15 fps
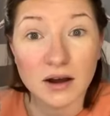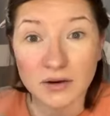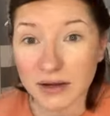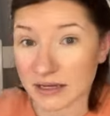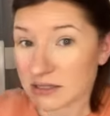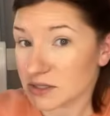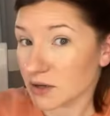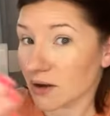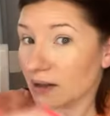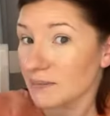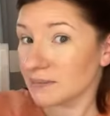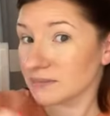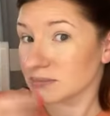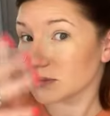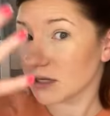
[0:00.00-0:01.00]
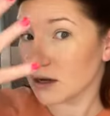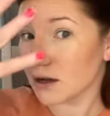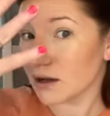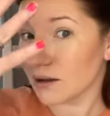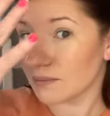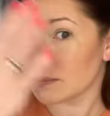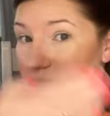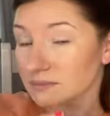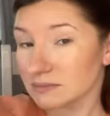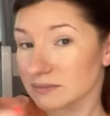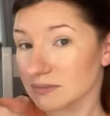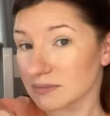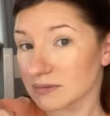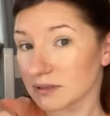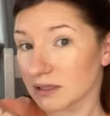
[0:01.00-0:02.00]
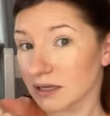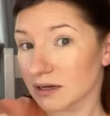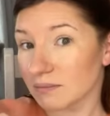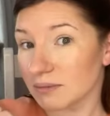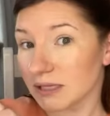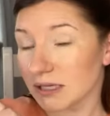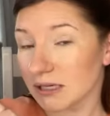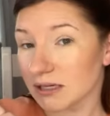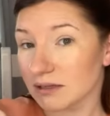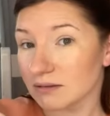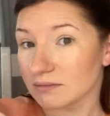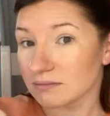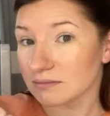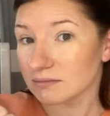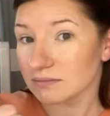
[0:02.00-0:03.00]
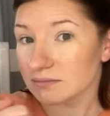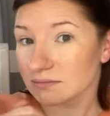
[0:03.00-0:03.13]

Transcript: Okay, so I'm um, going to be